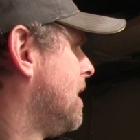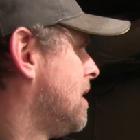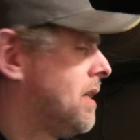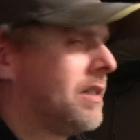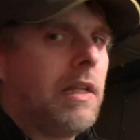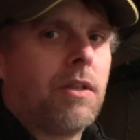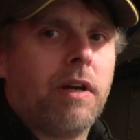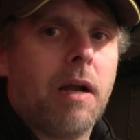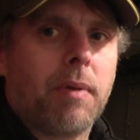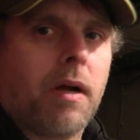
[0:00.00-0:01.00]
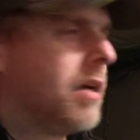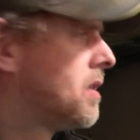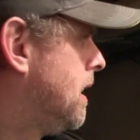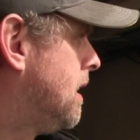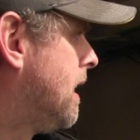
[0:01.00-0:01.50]
63 amp
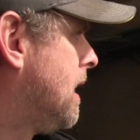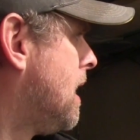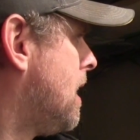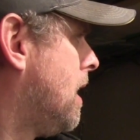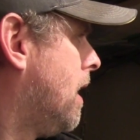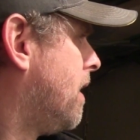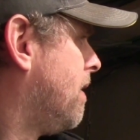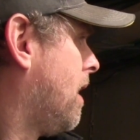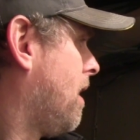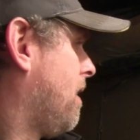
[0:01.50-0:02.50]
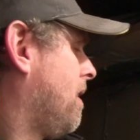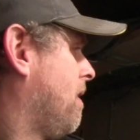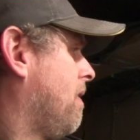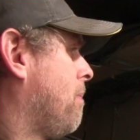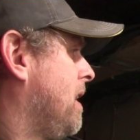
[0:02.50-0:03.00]
RCD and uh,
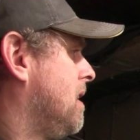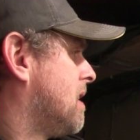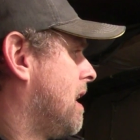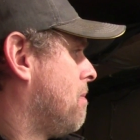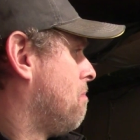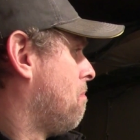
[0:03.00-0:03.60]
that means that